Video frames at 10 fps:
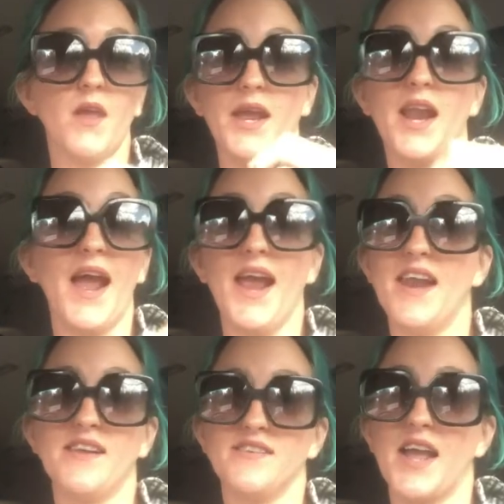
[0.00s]
And I had
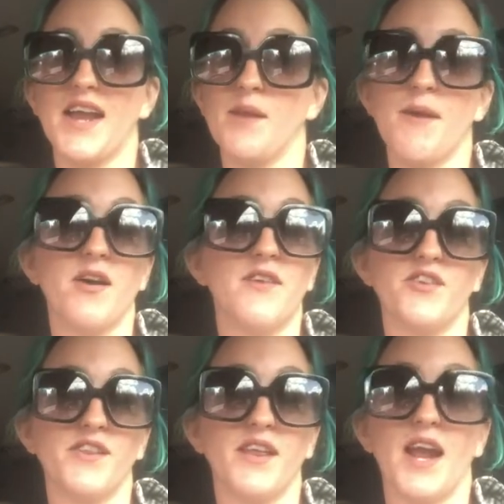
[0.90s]
anxiety about
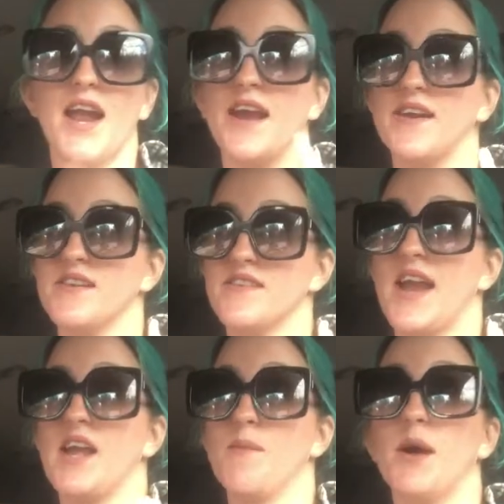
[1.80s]
everything. I had
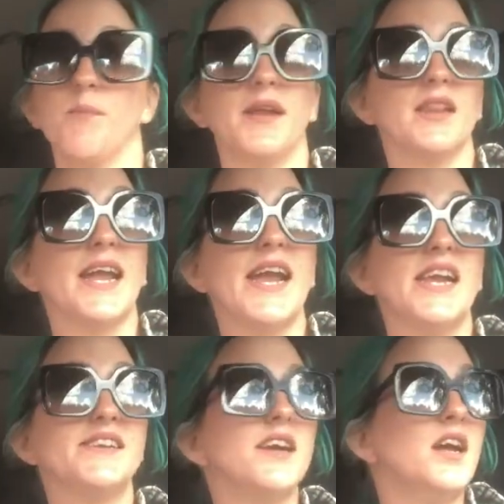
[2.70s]
anxiety about being
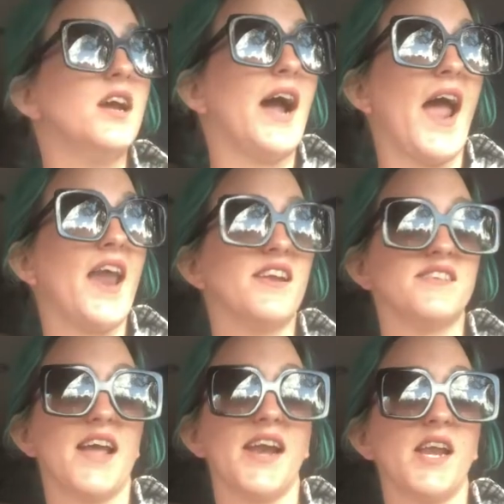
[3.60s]
late. I had
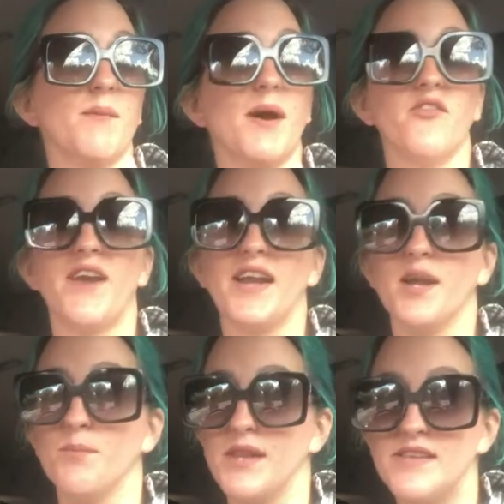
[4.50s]
anxiety about finding
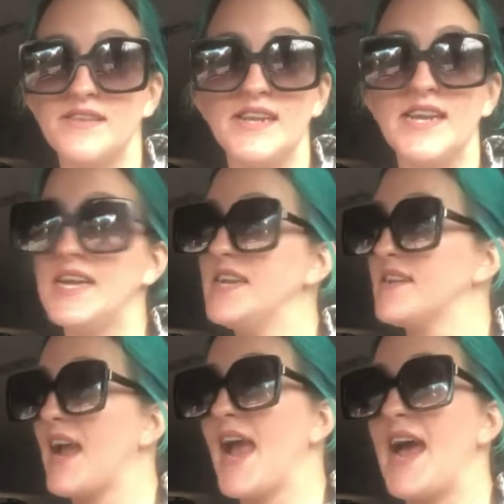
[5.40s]
a place to eat.
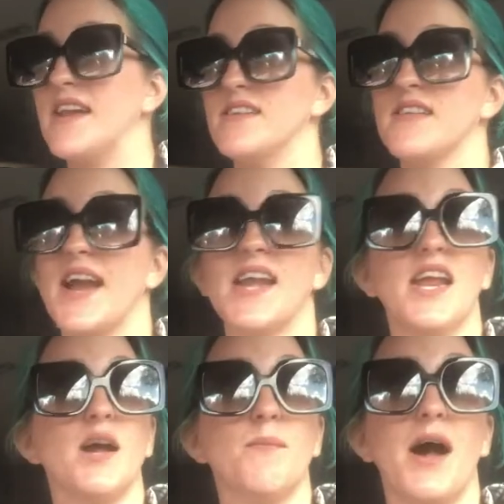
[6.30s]
I had
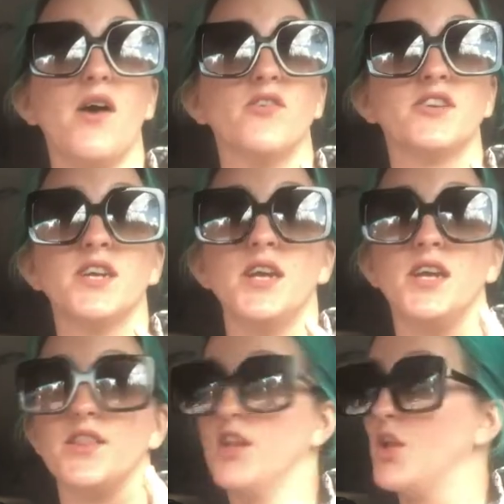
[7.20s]
anxiety about
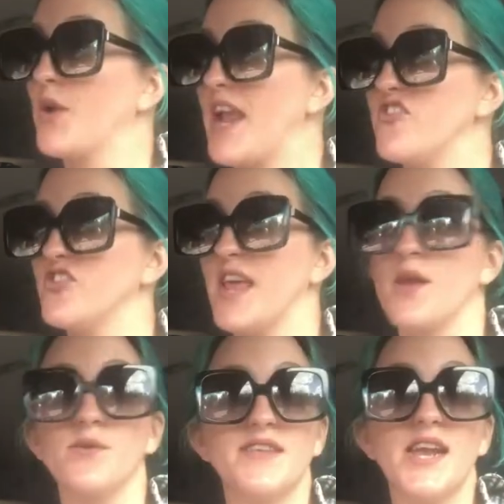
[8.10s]
the location that
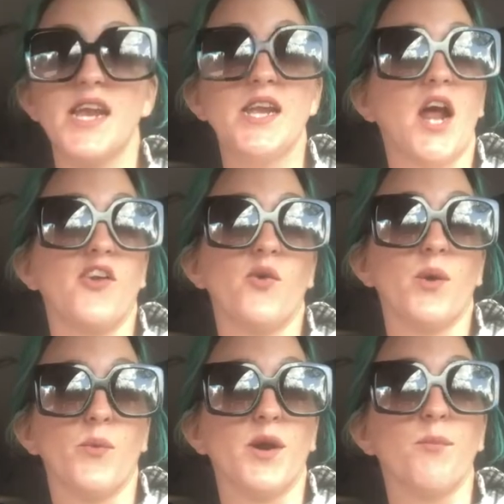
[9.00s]
it was in, not
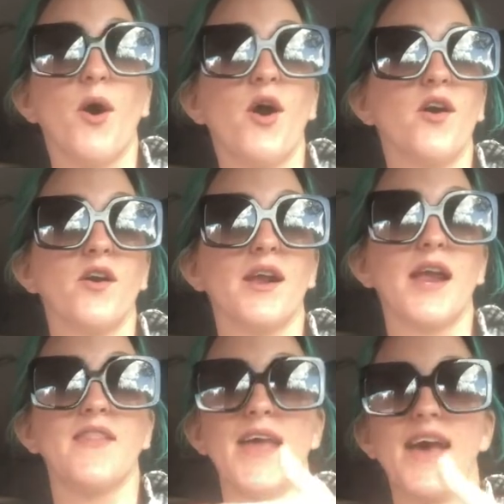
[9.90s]
knowing where to park.
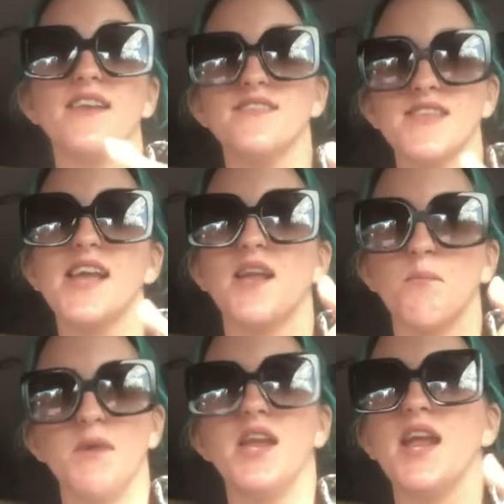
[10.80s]
And that is like
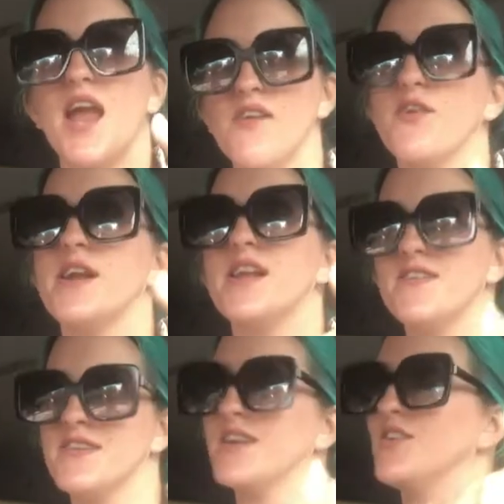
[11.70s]
me every
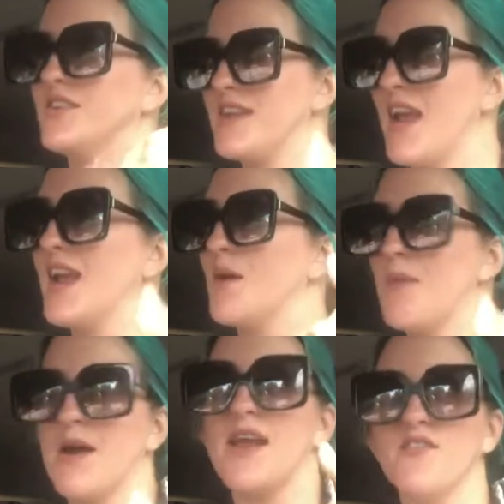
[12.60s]
single day
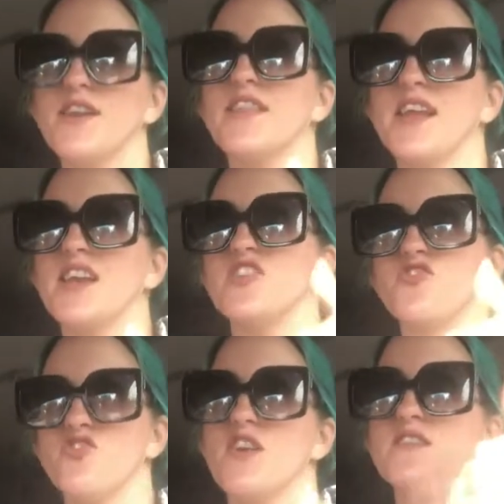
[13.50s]
about everything. And it's
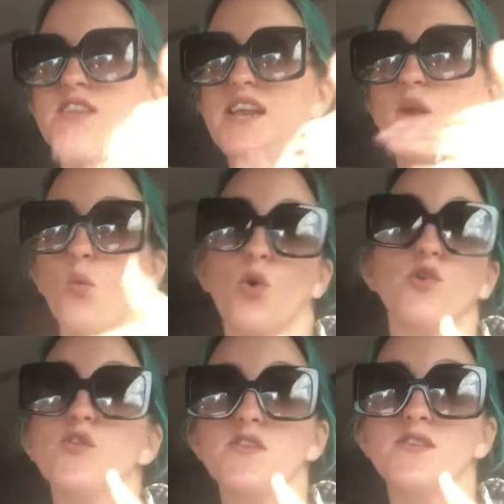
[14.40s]
just getting
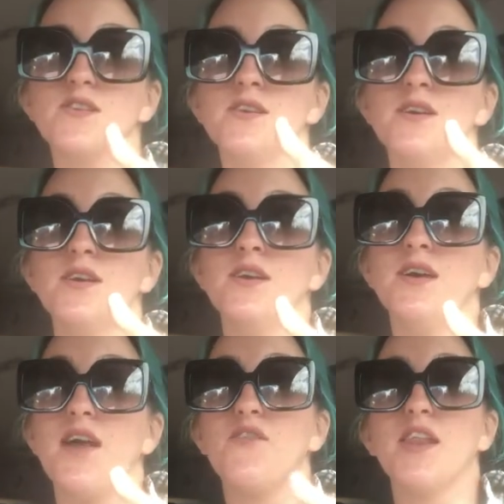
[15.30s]
worse.
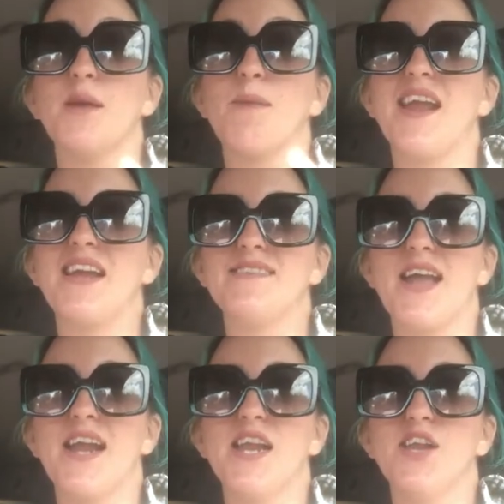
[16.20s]
I feel like my
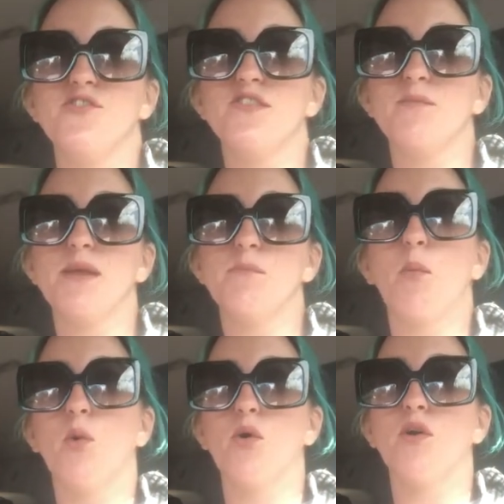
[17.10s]
anxiety used to be
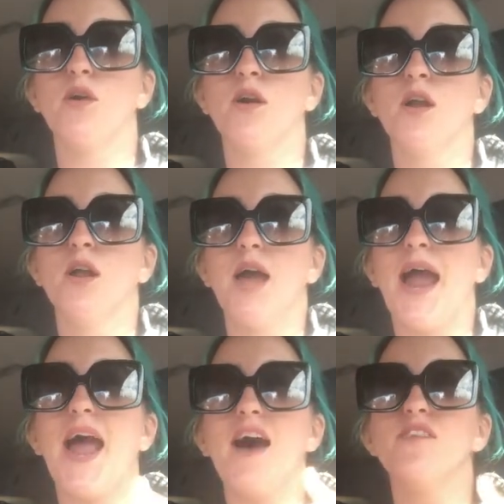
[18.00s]
more, I
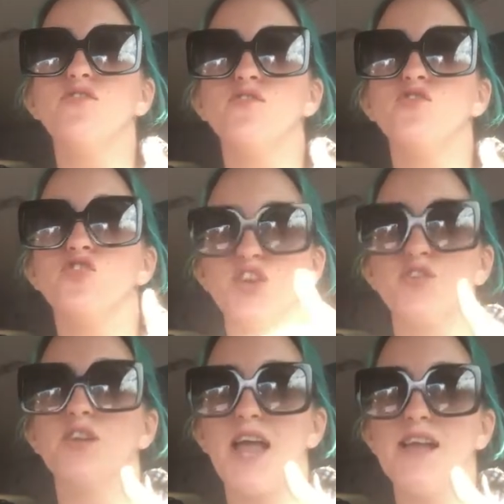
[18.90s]
have
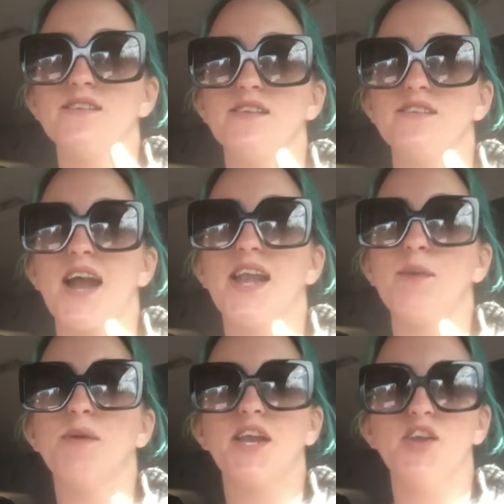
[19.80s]
generalized anxiety,
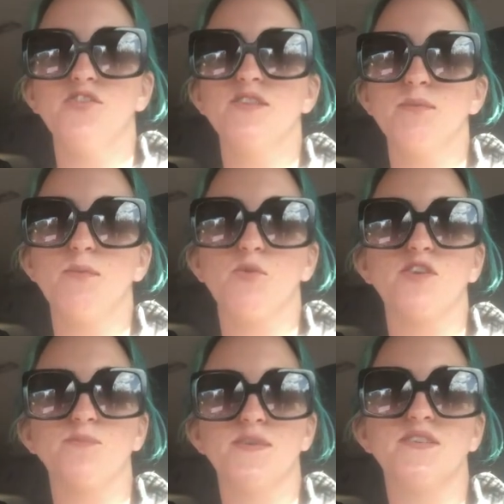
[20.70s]
but it used to be more
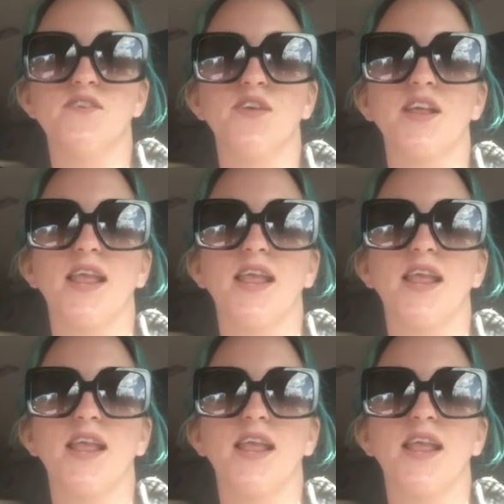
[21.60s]
specific.